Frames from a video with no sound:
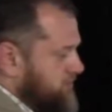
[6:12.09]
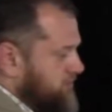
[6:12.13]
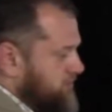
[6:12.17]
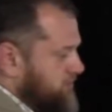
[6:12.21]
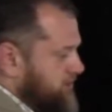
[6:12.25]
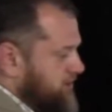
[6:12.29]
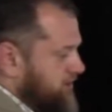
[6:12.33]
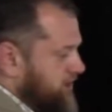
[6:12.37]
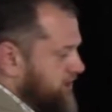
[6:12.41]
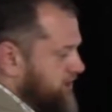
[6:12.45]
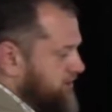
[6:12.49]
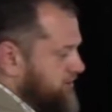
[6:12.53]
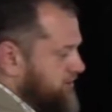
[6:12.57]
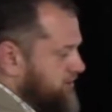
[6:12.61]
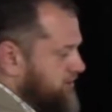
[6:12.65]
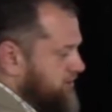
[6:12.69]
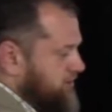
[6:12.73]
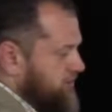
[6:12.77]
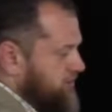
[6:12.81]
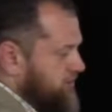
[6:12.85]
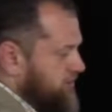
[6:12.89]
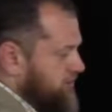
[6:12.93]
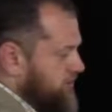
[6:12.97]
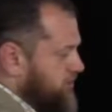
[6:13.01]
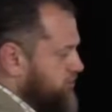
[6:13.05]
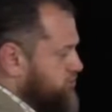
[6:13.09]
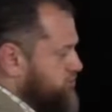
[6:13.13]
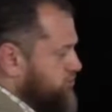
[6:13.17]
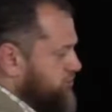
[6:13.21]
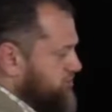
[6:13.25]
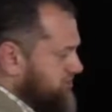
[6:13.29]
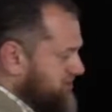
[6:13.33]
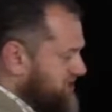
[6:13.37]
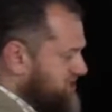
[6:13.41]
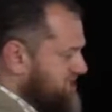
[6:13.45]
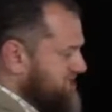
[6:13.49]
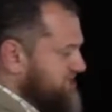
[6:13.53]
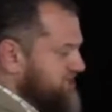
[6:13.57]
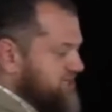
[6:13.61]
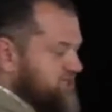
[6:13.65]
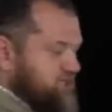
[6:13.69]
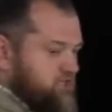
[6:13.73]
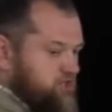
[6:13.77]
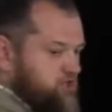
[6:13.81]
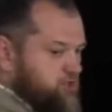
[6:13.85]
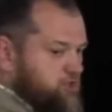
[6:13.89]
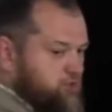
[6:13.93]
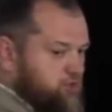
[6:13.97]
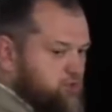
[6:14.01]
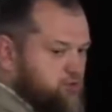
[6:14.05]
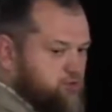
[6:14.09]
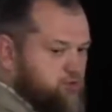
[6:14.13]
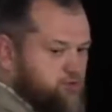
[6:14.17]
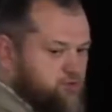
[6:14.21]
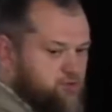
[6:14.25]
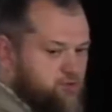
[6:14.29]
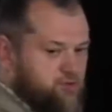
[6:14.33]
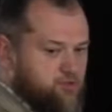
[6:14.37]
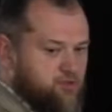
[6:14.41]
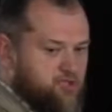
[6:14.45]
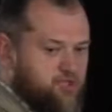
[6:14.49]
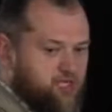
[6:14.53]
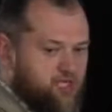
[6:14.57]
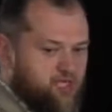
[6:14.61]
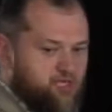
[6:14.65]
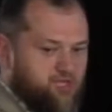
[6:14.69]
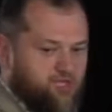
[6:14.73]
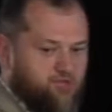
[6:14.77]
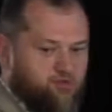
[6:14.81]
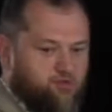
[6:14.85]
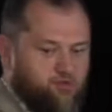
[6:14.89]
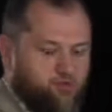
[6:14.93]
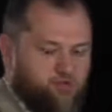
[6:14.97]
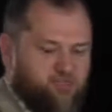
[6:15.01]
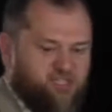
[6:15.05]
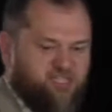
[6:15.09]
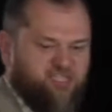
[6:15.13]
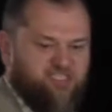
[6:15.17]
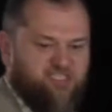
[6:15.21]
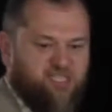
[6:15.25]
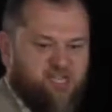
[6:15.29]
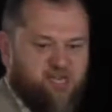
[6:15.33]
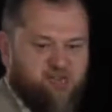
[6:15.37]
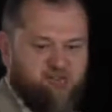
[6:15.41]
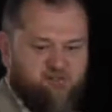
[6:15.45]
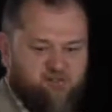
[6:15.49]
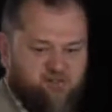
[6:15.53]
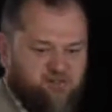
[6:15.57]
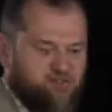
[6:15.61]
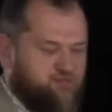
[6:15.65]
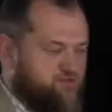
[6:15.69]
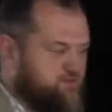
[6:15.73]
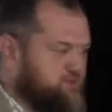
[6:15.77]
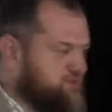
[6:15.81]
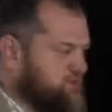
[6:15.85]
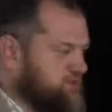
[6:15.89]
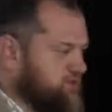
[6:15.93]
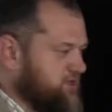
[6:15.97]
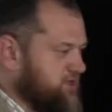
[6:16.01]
Okay, so this CDO, okay, they call these derivatives.